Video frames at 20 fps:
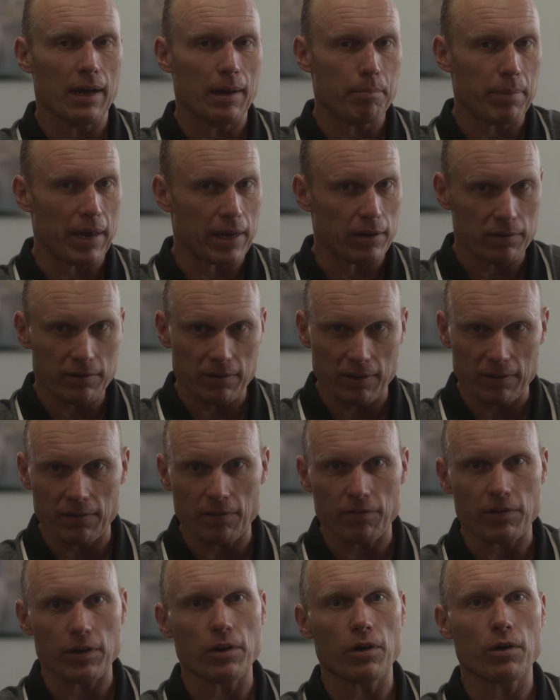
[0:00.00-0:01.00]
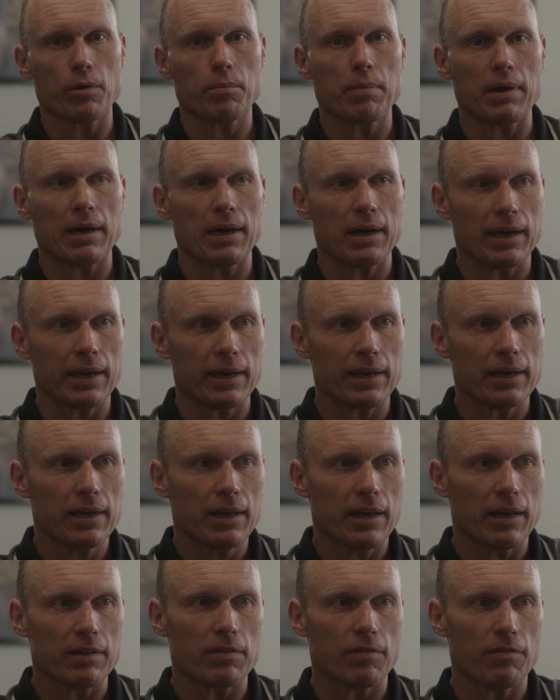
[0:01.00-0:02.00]
penalties if you don't buy.
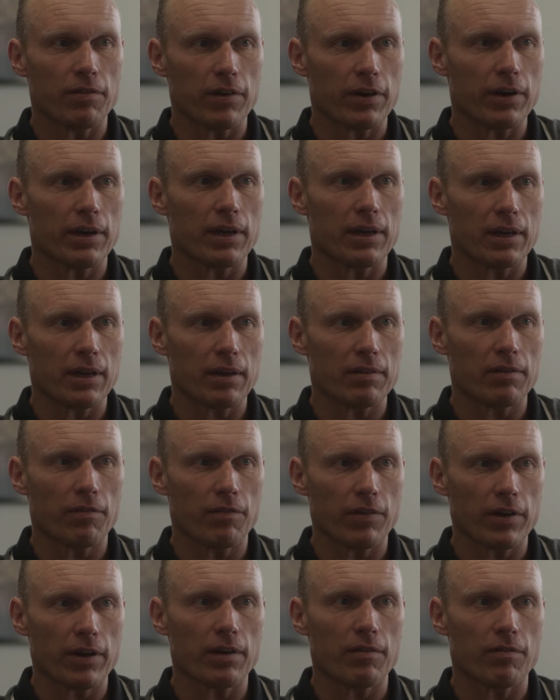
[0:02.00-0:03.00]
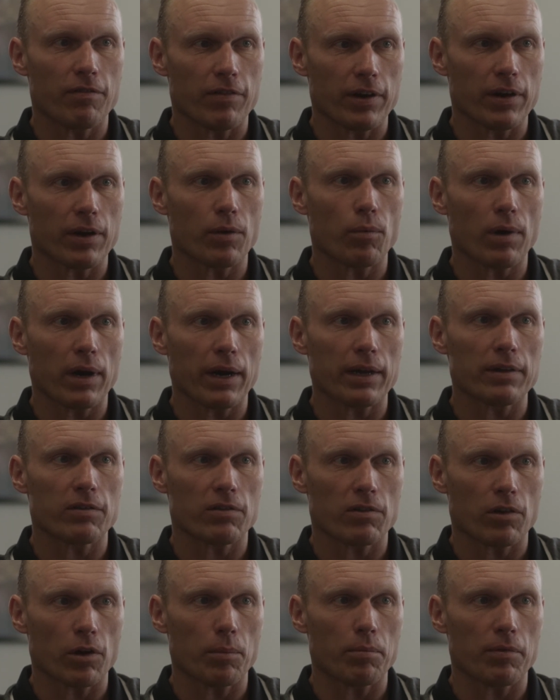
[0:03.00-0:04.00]
It's a very, very wide
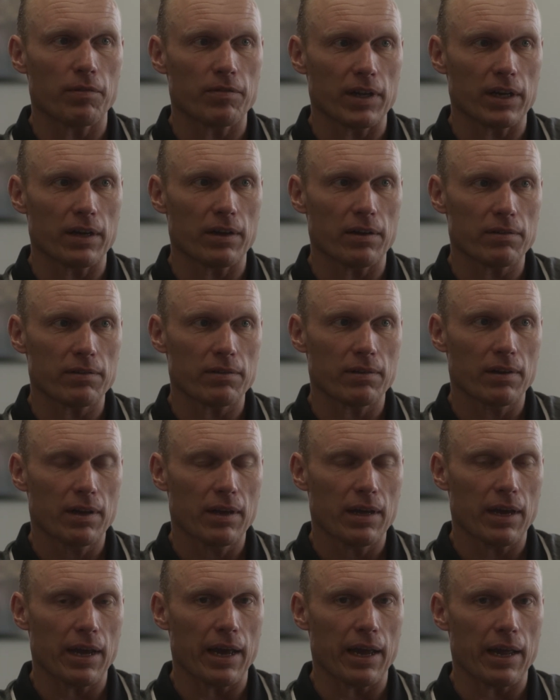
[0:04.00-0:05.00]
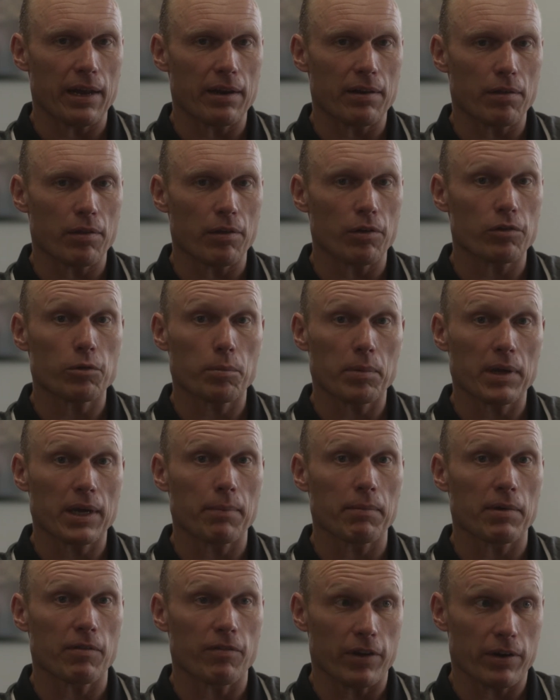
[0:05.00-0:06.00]
scope of deals. And those are
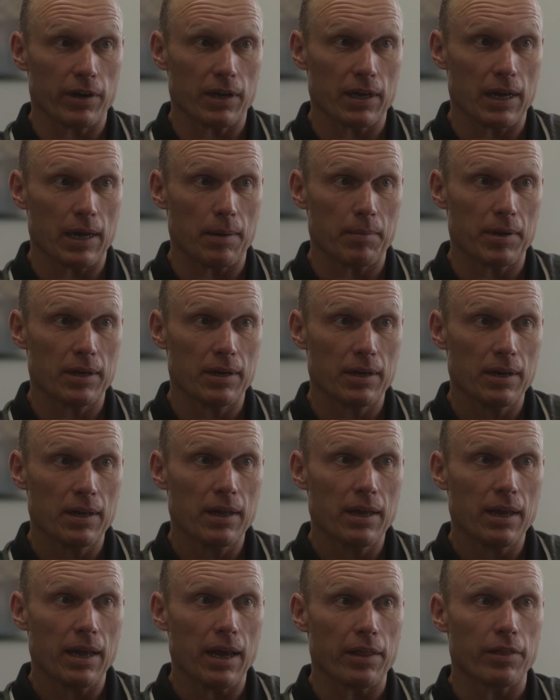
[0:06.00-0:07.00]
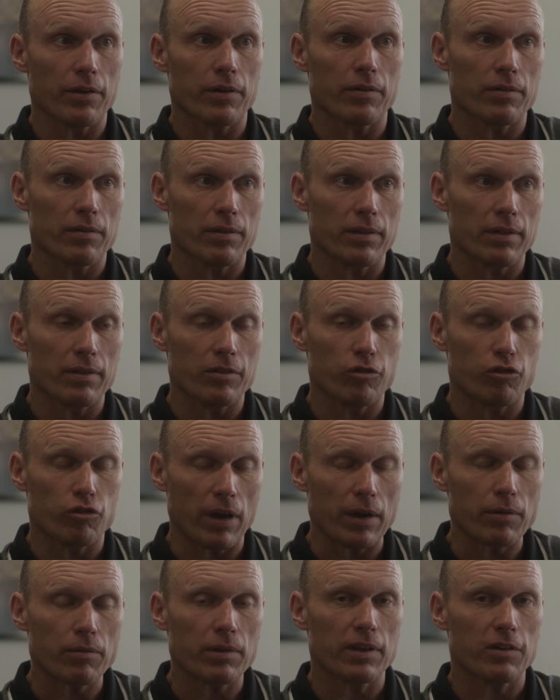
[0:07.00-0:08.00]
becoming very common, and they're
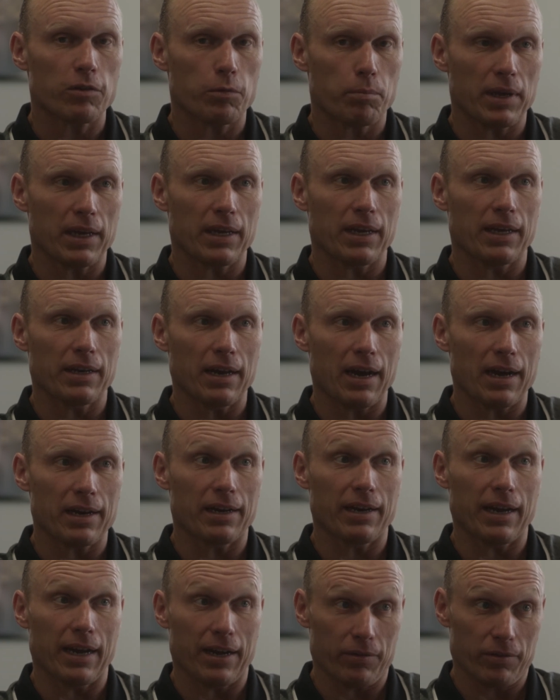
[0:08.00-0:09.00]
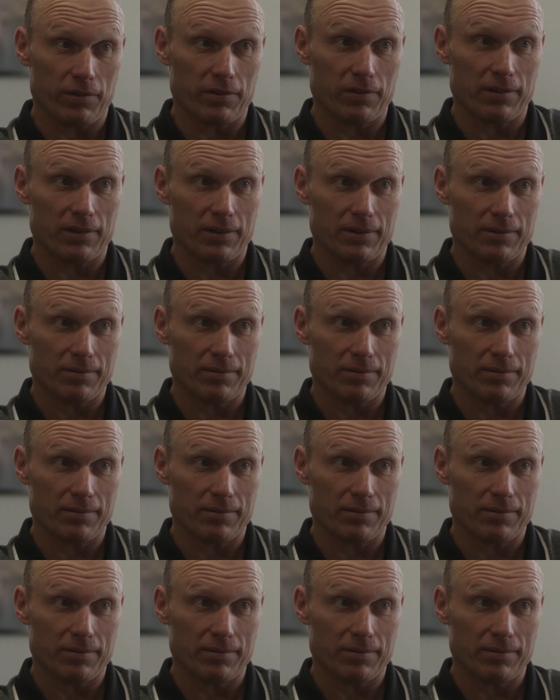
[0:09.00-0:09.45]
generally speaking not announced.